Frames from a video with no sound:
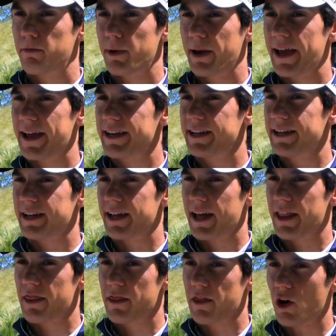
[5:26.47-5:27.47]
played it
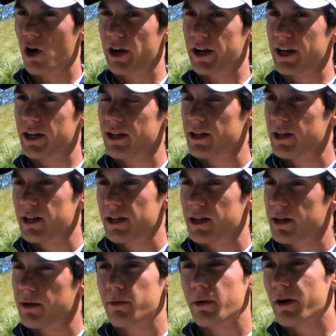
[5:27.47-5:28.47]
and thought it
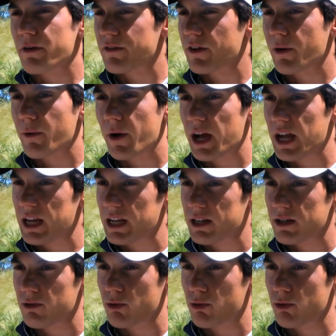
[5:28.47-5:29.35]
in a perfect way.